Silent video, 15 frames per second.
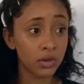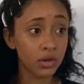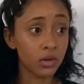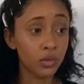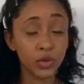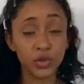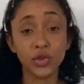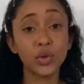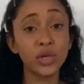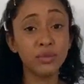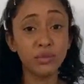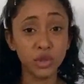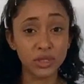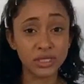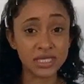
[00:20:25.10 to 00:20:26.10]
with your
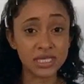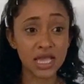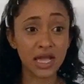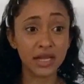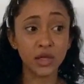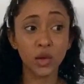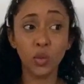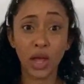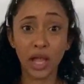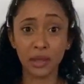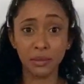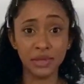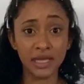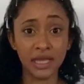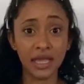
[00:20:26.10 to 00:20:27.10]
immunity and your
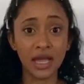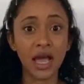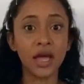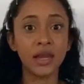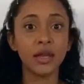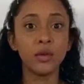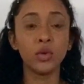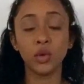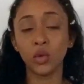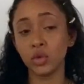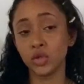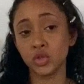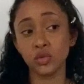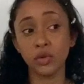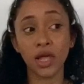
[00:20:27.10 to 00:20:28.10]
well-being, and it will
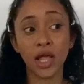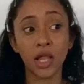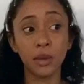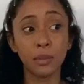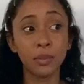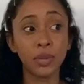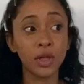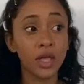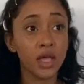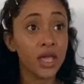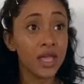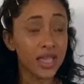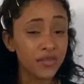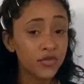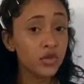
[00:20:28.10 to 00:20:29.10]
also help
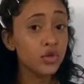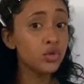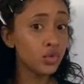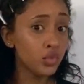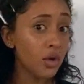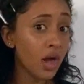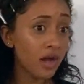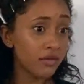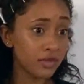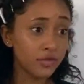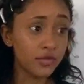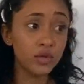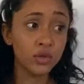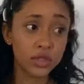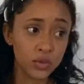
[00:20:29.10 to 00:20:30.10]
if you do have the
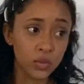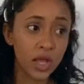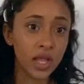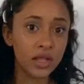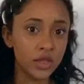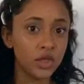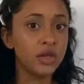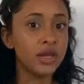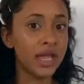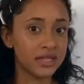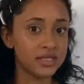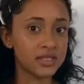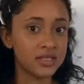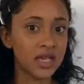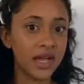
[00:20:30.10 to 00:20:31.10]
flu as well. You can
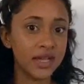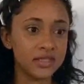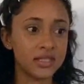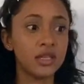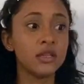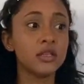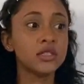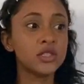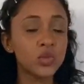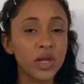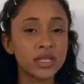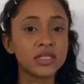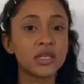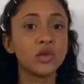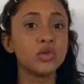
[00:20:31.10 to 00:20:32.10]
exercise and
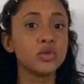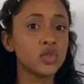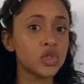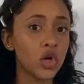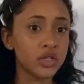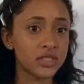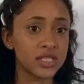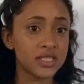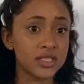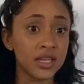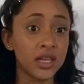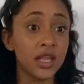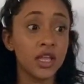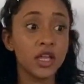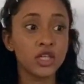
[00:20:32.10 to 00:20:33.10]
sweating out those toxins, and
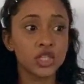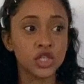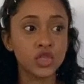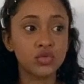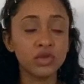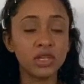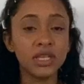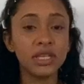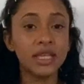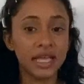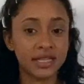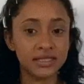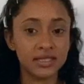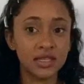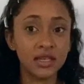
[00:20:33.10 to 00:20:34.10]
just really
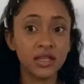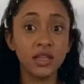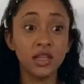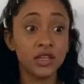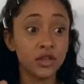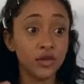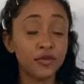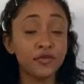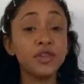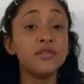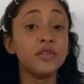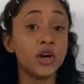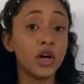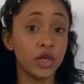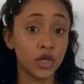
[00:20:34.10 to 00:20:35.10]
getting your fever
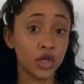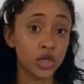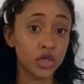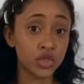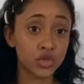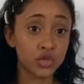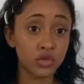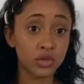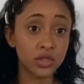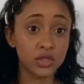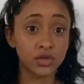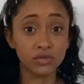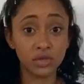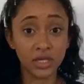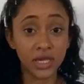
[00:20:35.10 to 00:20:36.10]
under control
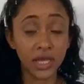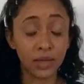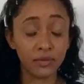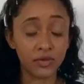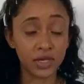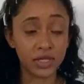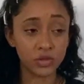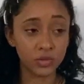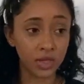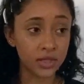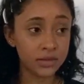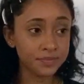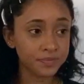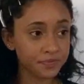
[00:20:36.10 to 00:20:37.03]
is really helpful as well.